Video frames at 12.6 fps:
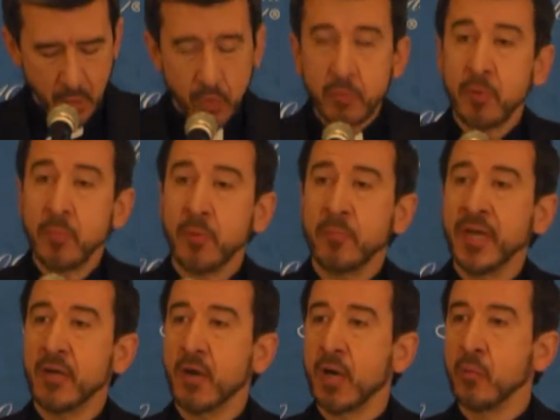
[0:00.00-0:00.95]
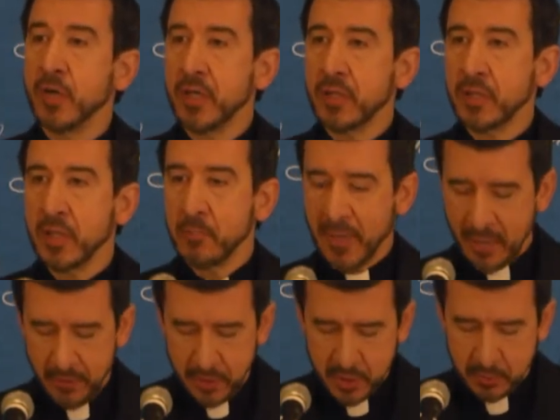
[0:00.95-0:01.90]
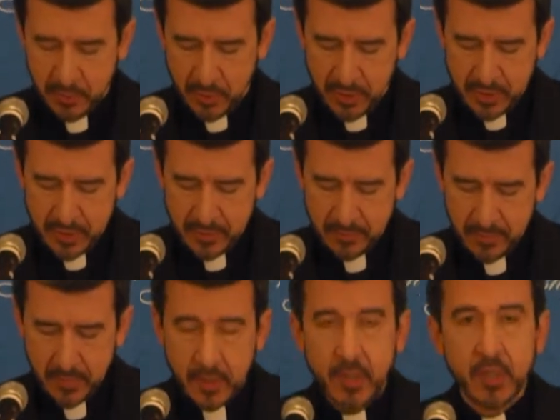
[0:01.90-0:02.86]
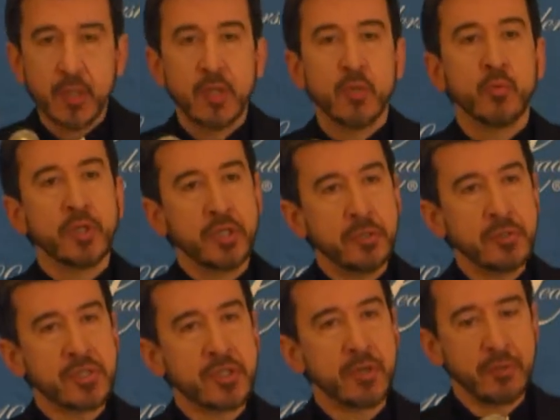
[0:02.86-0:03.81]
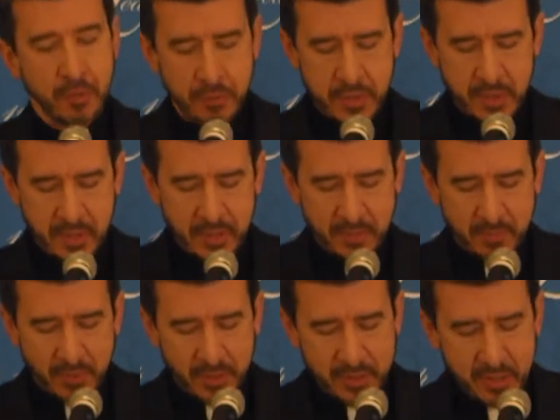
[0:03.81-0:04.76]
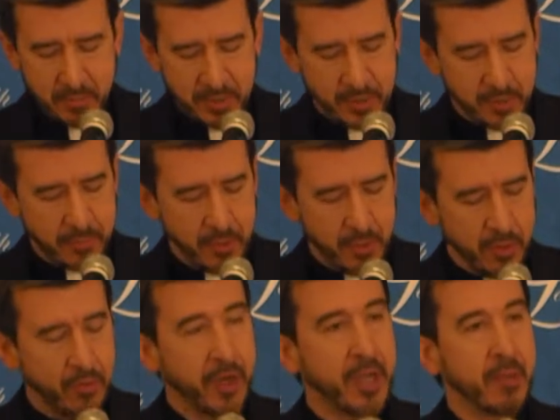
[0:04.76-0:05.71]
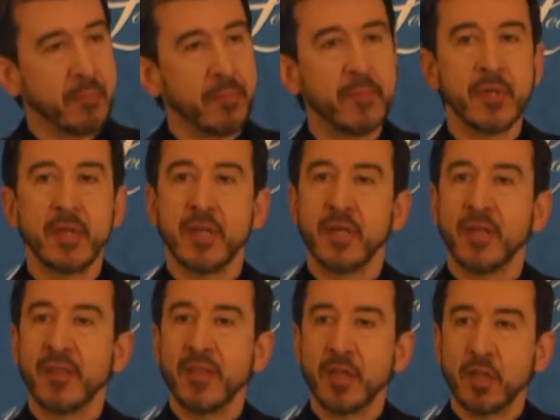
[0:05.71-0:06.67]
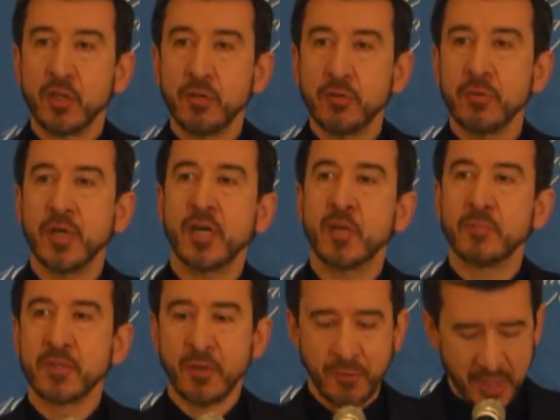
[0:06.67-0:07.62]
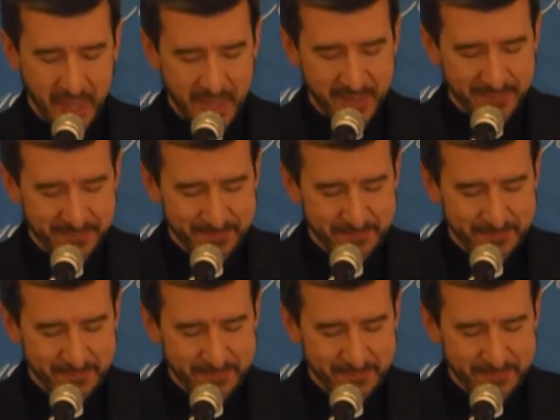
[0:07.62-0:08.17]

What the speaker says: When we prepare our weekly parish bulletin, we do so using the bulletin builder program that you helped create.